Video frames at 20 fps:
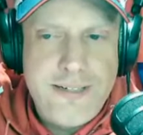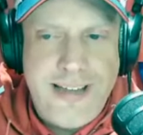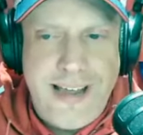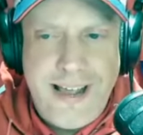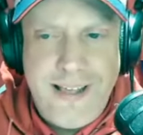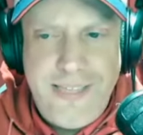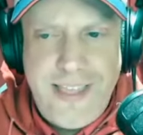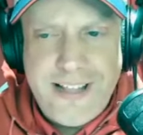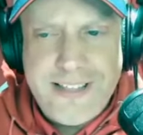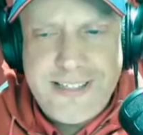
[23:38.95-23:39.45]

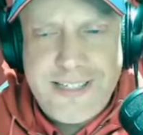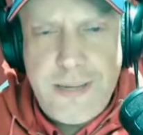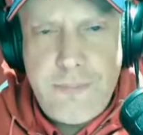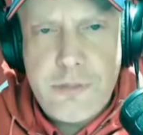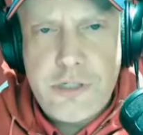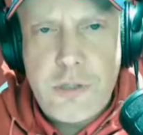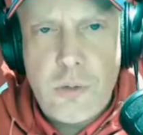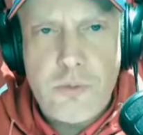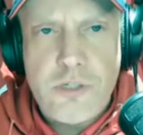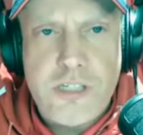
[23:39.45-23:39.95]
Dan, that
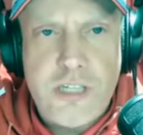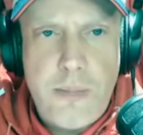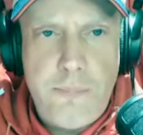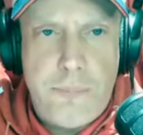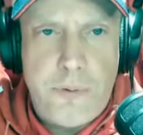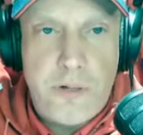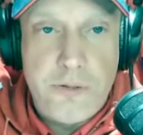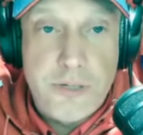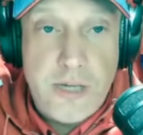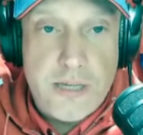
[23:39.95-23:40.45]
seems so
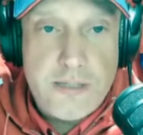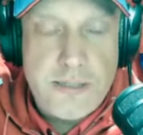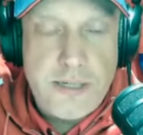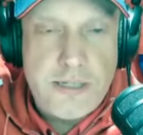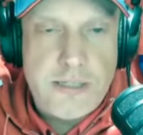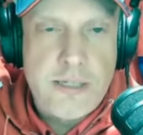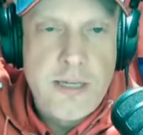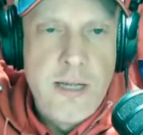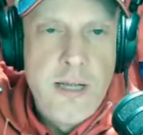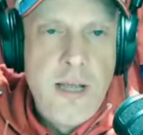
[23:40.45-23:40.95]
simple, does
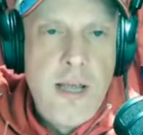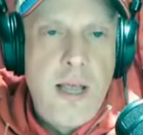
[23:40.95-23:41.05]
it?